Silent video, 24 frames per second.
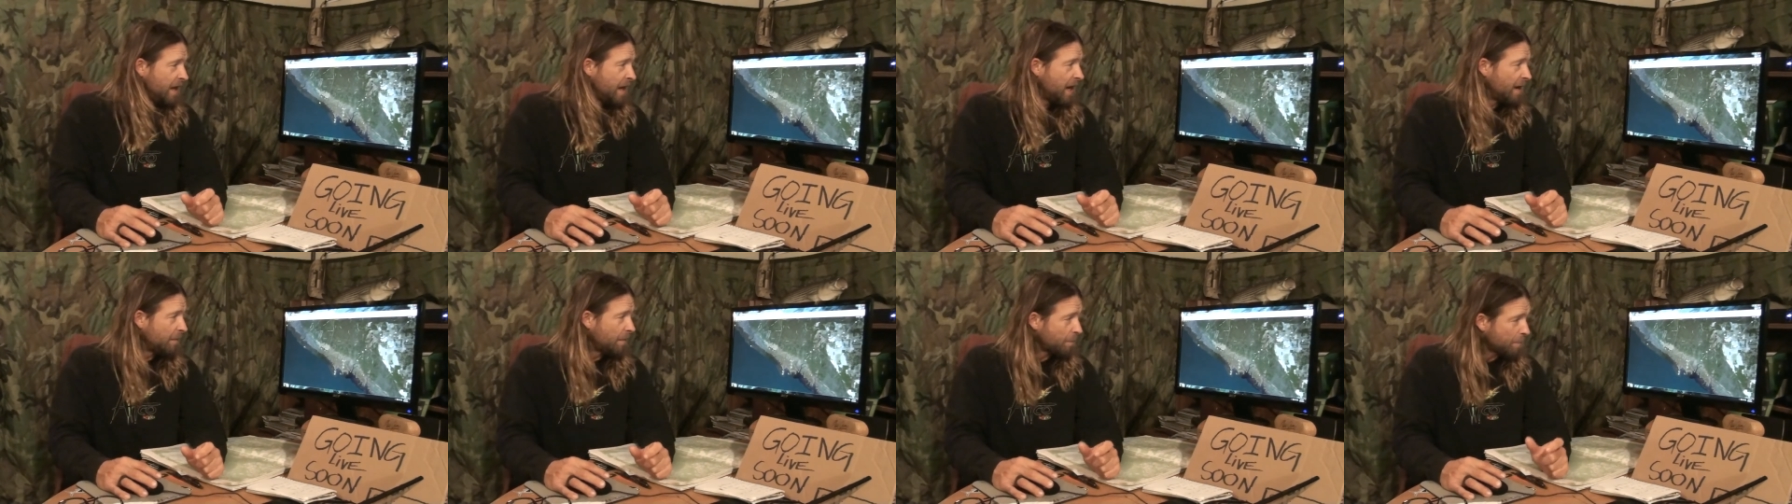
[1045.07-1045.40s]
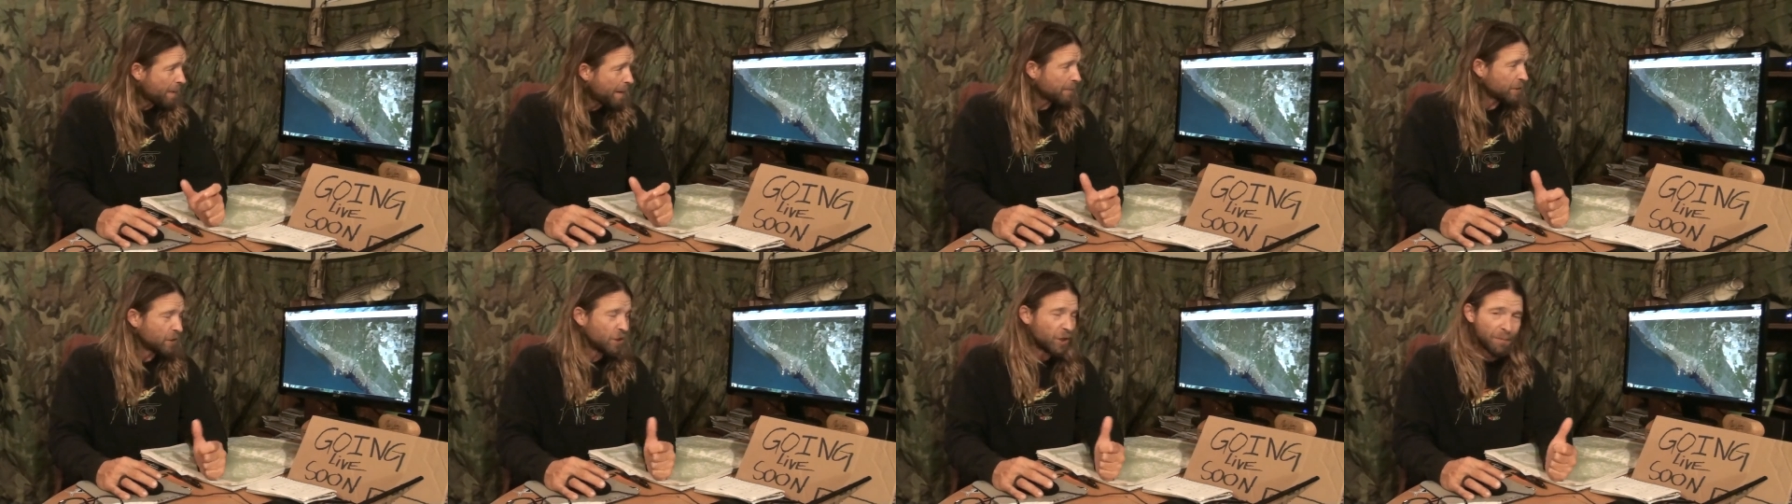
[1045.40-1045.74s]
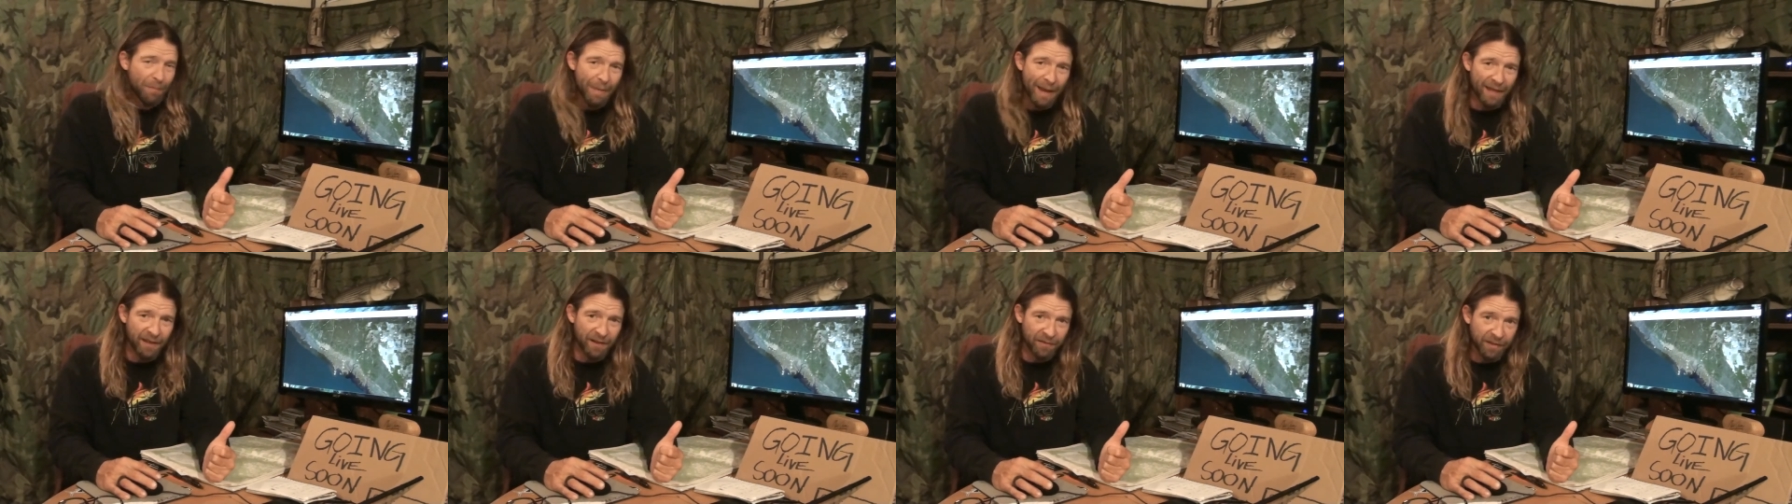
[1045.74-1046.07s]
I probably could
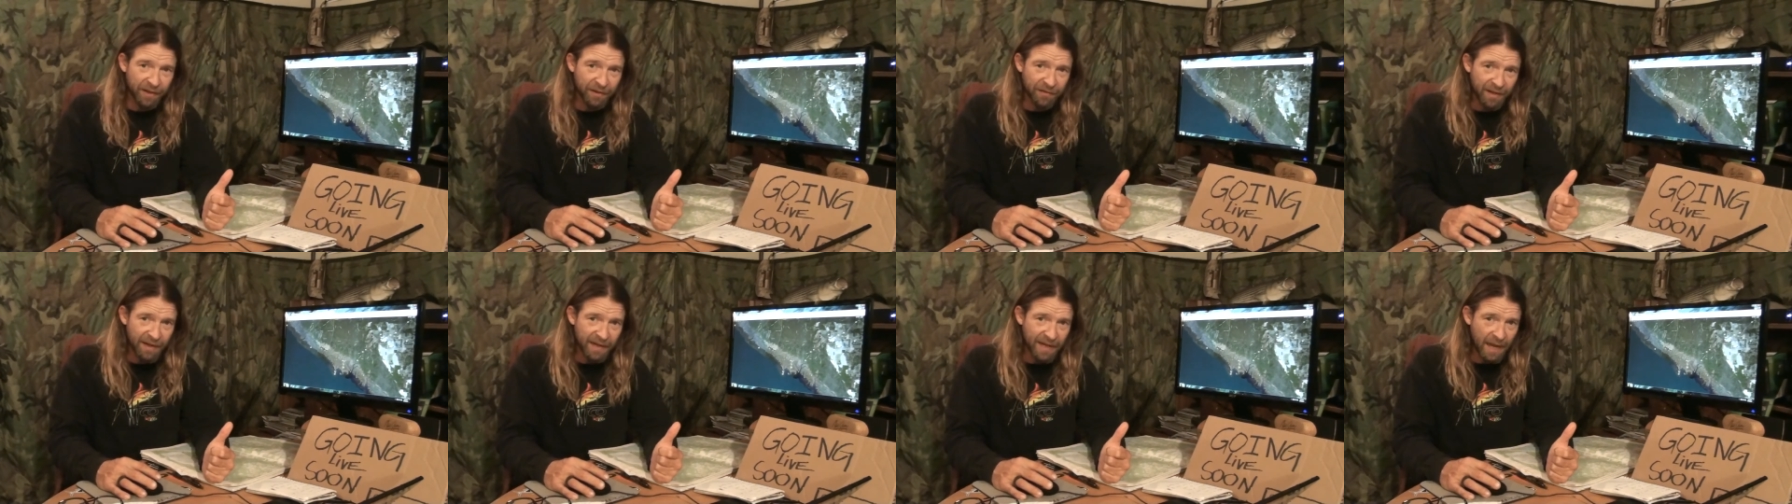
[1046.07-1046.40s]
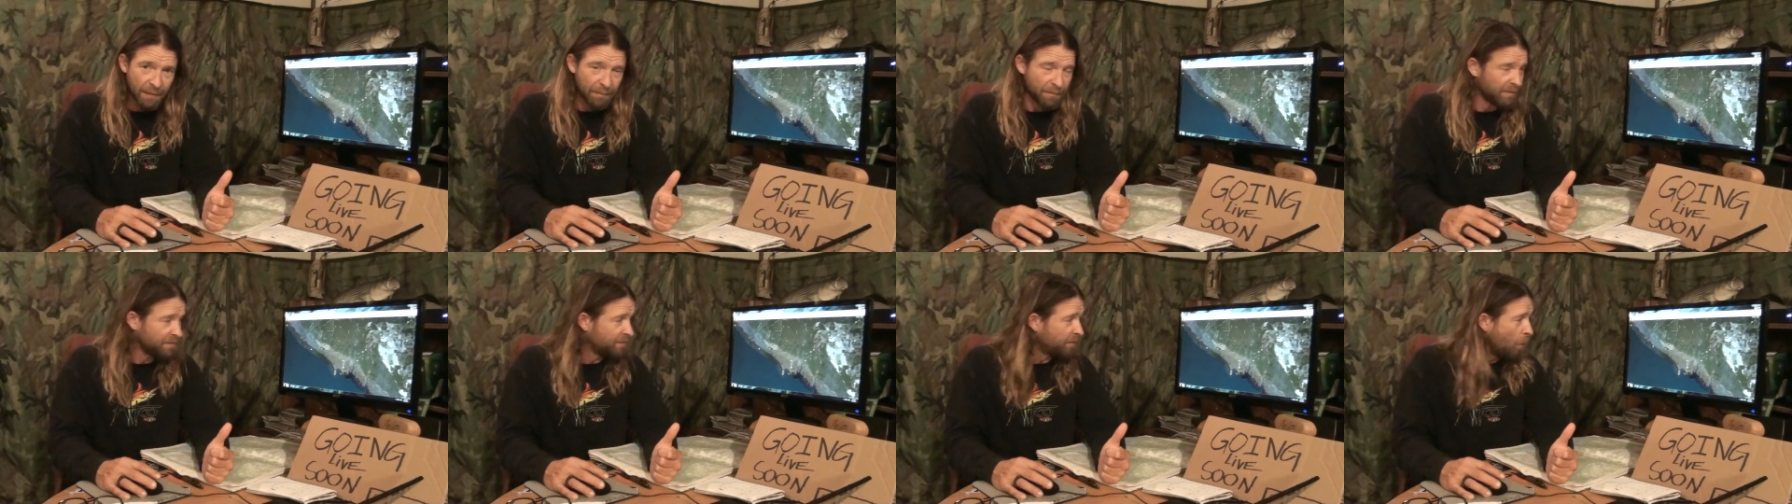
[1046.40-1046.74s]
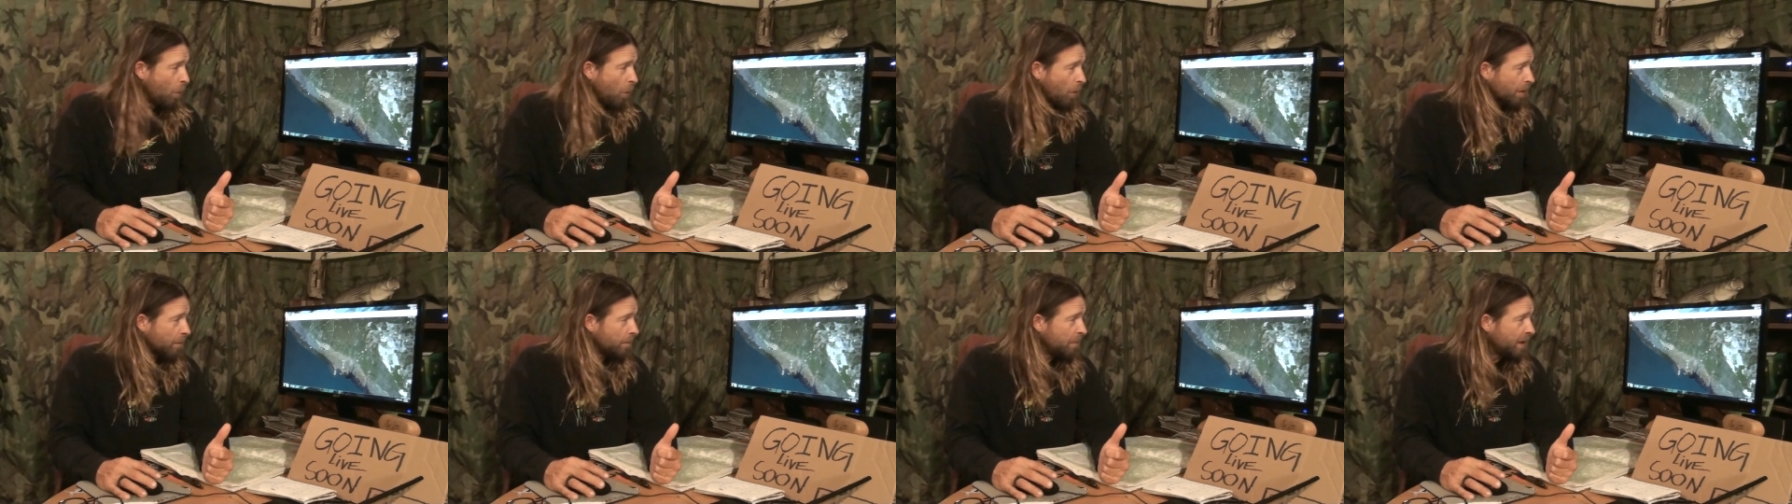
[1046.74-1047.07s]
have made it there the night
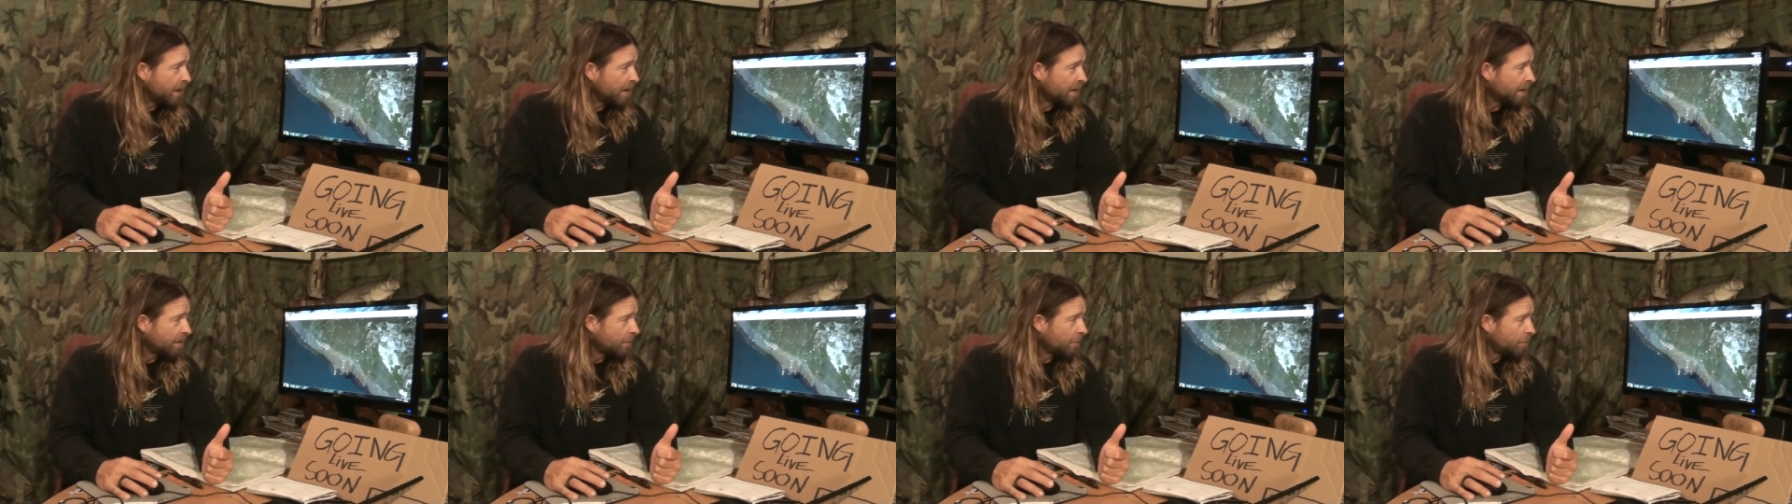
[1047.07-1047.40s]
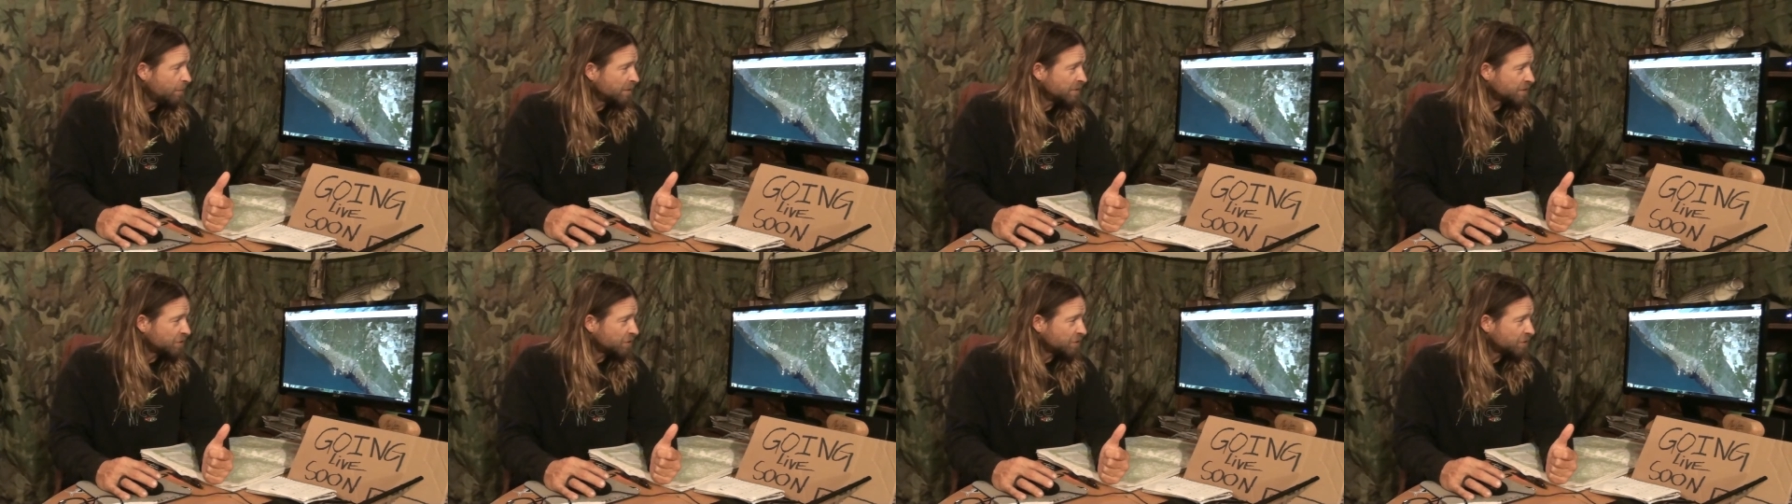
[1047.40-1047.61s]
before, but I